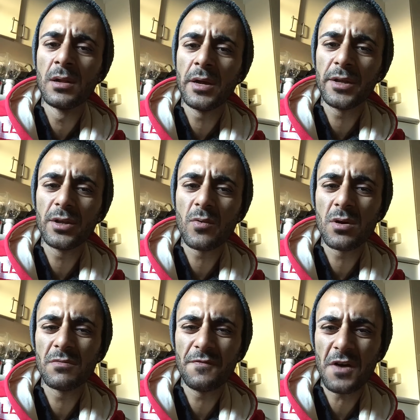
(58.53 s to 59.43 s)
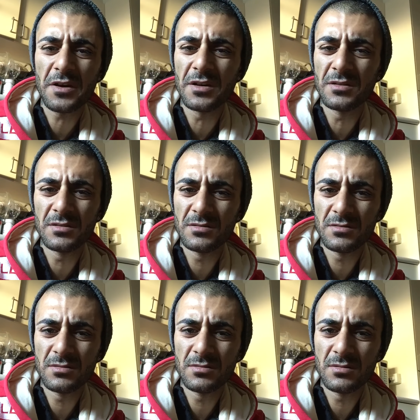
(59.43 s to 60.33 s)
And you know what? Fuck it.
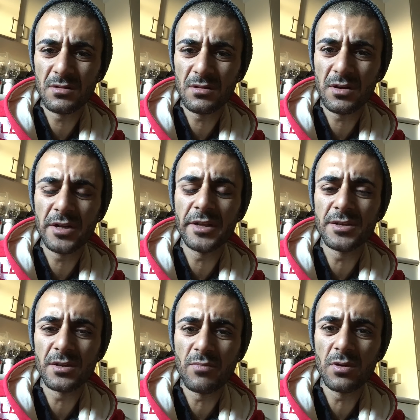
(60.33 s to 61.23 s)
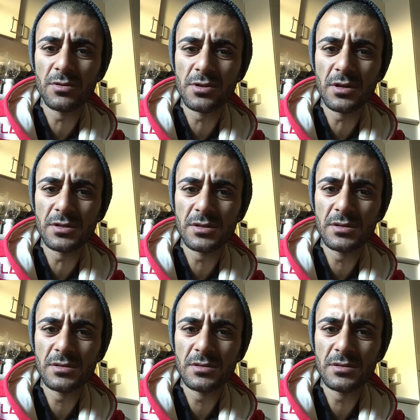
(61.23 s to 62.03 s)
I don't need to apologize.